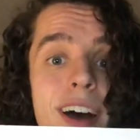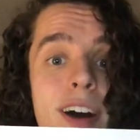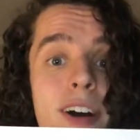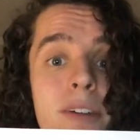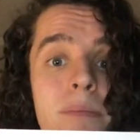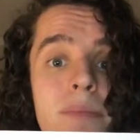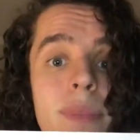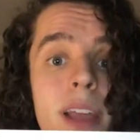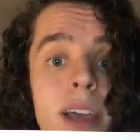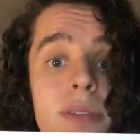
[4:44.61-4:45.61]

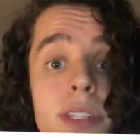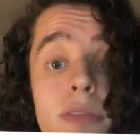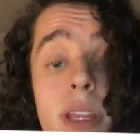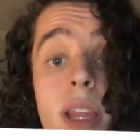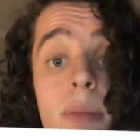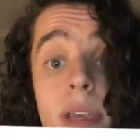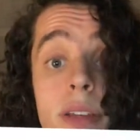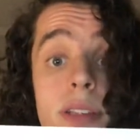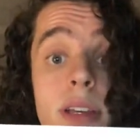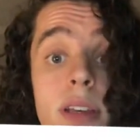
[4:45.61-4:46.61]
I used to really not be
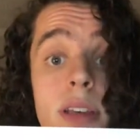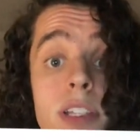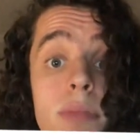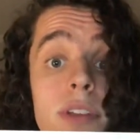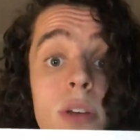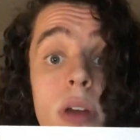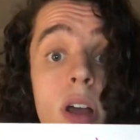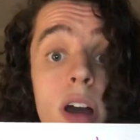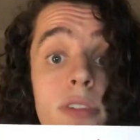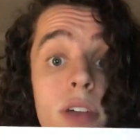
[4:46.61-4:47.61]
into espresso or
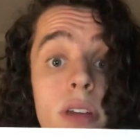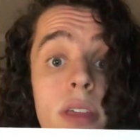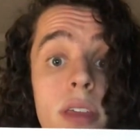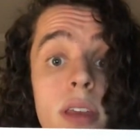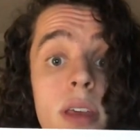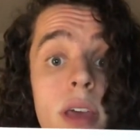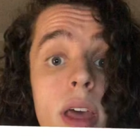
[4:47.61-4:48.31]
coffee or anything,